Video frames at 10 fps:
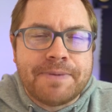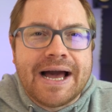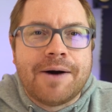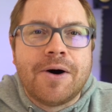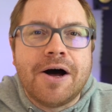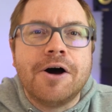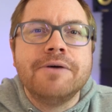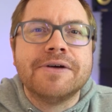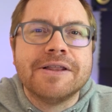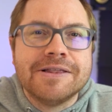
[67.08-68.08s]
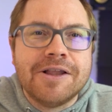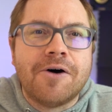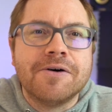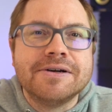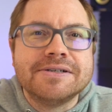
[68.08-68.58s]
power over
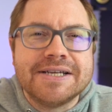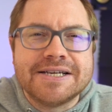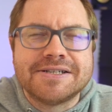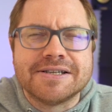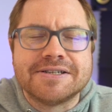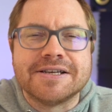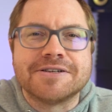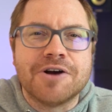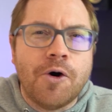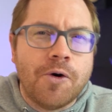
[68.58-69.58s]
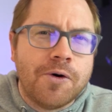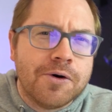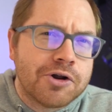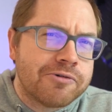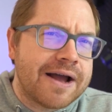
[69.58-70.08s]
long distances
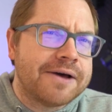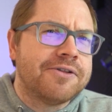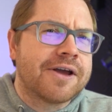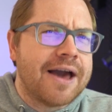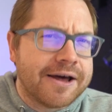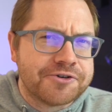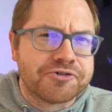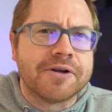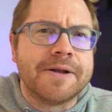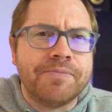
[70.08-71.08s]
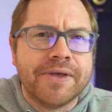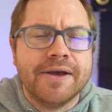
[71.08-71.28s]
all around the country